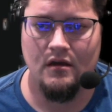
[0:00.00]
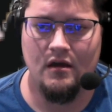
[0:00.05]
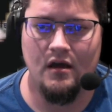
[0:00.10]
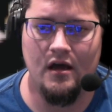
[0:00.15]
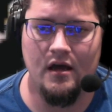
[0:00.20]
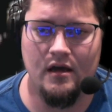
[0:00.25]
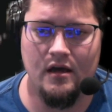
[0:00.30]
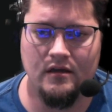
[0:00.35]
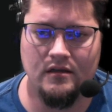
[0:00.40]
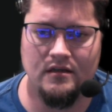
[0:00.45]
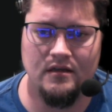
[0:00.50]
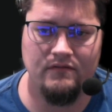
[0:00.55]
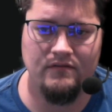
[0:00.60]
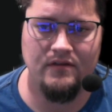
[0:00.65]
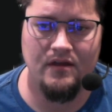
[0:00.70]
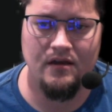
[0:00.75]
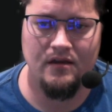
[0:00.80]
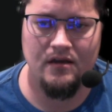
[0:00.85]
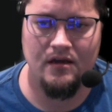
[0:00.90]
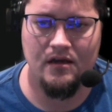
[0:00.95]
uh, give
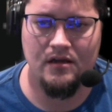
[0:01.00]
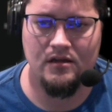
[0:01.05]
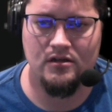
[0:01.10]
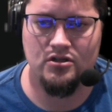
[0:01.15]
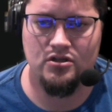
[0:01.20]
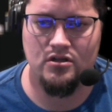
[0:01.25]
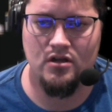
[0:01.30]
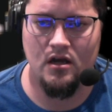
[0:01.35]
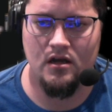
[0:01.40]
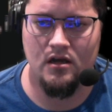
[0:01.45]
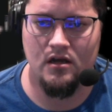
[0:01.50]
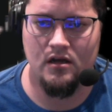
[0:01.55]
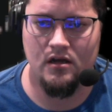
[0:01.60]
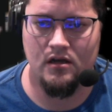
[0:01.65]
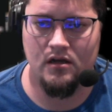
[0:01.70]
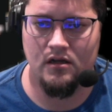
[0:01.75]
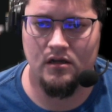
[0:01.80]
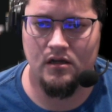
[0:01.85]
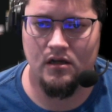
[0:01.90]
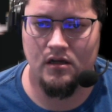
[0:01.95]
that guy a,
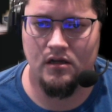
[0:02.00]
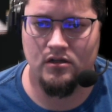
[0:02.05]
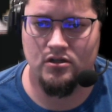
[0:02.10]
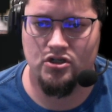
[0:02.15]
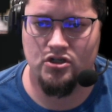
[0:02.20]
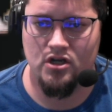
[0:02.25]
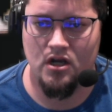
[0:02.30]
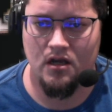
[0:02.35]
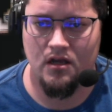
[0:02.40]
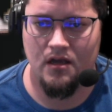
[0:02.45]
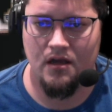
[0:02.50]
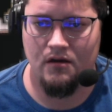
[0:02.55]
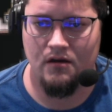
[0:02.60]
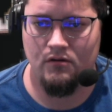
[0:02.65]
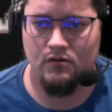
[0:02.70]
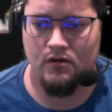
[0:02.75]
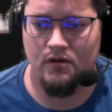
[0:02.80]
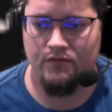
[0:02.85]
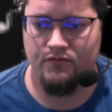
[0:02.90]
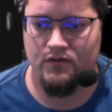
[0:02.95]
a, a, check
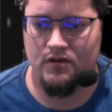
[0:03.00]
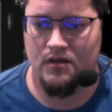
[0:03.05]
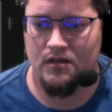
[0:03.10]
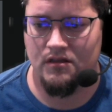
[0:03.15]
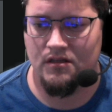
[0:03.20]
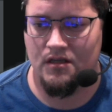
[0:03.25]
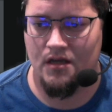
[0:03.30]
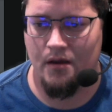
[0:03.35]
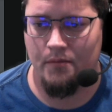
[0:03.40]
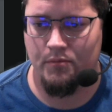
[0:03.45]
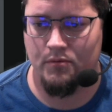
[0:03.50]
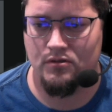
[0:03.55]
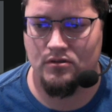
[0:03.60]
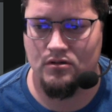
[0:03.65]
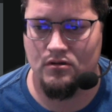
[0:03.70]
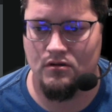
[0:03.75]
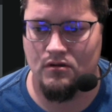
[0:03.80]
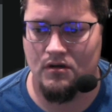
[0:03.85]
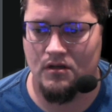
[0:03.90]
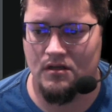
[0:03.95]
out if you get the
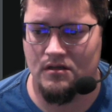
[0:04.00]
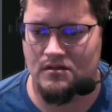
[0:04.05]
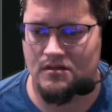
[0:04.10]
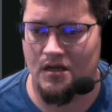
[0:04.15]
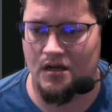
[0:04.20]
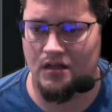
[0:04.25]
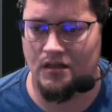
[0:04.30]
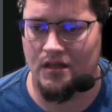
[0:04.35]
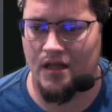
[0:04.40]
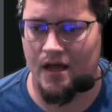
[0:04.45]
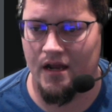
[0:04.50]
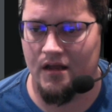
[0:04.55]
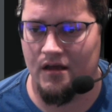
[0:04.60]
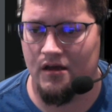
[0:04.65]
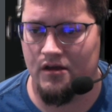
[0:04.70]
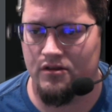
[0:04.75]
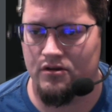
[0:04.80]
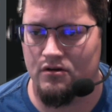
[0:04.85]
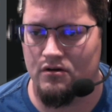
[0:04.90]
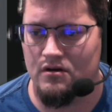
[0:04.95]
opportunity. He's got a lot of
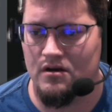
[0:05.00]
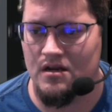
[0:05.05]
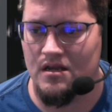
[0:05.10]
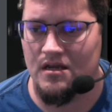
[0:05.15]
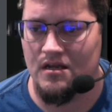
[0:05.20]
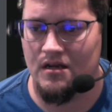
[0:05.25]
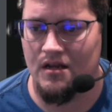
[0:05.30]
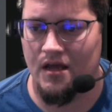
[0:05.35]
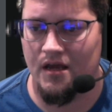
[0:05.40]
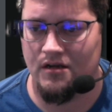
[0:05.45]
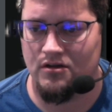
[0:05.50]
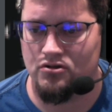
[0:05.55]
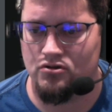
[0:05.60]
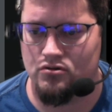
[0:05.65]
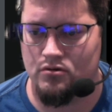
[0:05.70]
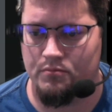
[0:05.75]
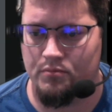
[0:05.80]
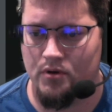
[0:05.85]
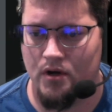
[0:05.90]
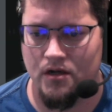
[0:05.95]
other neat
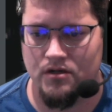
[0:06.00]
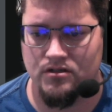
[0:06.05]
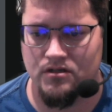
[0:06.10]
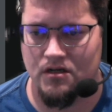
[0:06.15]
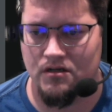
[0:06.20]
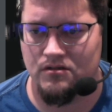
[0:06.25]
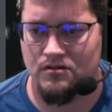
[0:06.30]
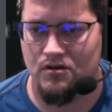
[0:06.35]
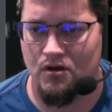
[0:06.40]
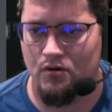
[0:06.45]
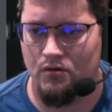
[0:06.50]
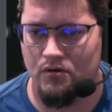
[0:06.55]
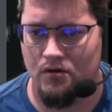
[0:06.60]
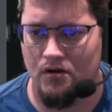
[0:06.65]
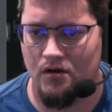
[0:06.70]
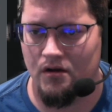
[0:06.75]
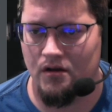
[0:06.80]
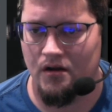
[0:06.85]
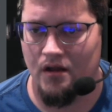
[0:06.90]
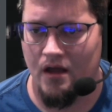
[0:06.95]
extra projects going
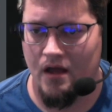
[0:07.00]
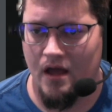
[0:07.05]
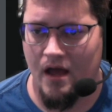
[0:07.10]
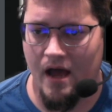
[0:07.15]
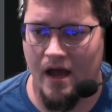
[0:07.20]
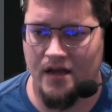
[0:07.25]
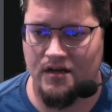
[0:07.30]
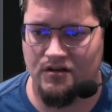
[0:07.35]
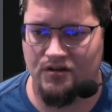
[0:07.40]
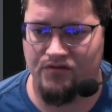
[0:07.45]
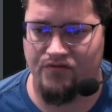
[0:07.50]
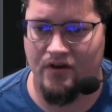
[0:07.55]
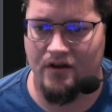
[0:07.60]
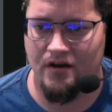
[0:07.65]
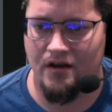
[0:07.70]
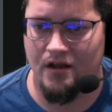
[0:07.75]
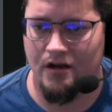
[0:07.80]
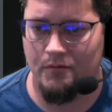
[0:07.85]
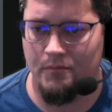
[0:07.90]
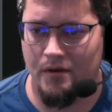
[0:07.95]
on. I just
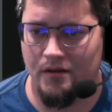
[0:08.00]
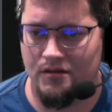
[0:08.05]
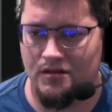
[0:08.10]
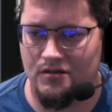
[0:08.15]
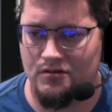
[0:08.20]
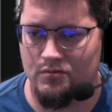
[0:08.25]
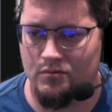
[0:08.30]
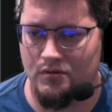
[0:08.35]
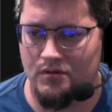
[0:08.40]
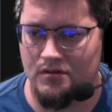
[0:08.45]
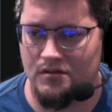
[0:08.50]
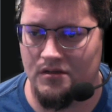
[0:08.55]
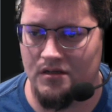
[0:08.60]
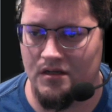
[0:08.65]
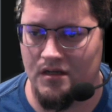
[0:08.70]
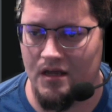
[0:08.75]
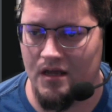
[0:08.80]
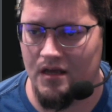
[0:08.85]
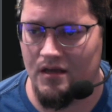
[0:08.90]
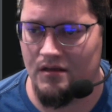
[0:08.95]
found out about this one
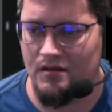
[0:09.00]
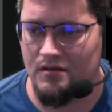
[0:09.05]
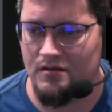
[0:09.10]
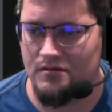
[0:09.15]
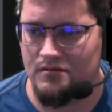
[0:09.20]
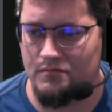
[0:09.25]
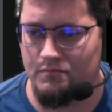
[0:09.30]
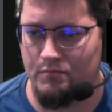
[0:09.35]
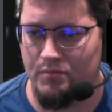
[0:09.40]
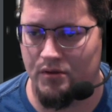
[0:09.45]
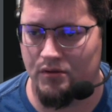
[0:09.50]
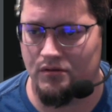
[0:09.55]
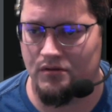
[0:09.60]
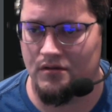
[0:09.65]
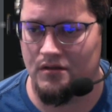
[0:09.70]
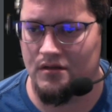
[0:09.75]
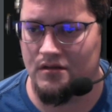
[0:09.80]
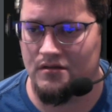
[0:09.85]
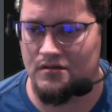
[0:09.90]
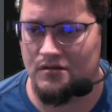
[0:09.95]
today. He's
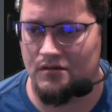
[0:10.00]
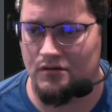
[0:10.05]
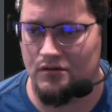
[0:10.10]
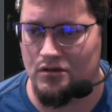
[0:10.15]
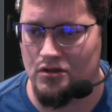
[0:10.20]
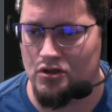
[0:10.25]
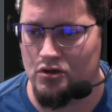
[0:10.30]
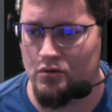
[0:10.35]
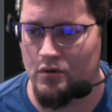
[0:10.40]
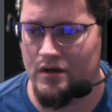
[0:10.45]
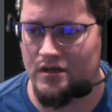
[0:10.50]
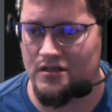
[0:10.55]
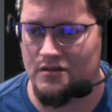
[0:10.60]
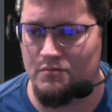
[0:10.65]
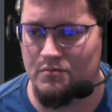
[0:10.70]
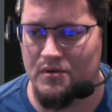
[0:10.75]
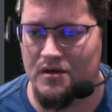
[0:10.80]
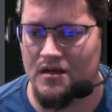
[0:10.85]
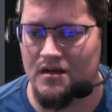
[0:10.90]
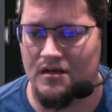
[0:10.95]
building this little
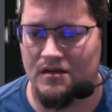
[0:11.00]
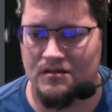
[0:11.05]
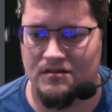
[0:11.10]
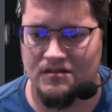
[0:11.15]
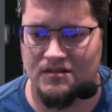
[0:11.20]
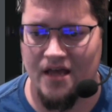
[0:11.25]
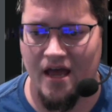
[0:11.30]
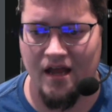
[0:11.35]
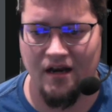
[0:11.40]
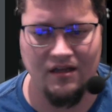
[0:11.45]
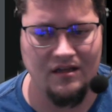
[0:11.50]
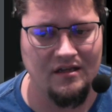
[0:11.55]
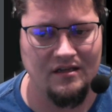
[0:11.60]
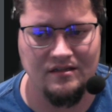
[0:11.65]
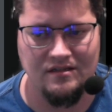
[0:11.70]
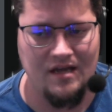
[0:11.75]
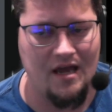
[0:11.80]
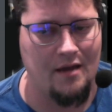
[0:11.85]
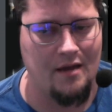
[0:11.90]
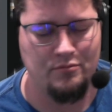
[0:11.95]
USB to SATA
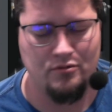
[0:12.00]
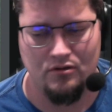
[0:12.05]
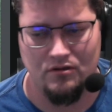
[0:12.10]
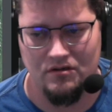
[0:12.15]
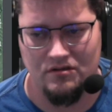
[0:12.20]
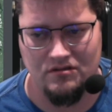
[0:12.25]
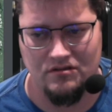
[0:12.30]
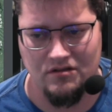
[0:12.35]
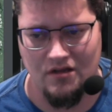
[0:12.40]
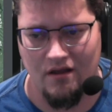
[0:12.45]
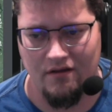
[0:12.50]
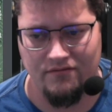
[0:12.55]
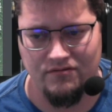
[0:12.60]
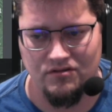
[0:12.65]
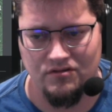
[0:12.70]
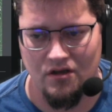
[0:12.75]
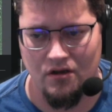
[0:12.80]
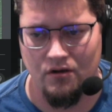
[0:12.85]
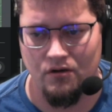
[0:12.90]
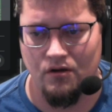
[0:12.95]
adapter and stuff.
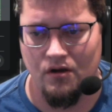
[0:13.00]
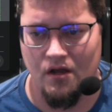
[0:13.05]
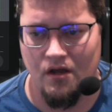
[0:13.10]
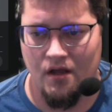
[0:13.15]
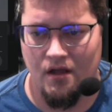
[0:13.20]
So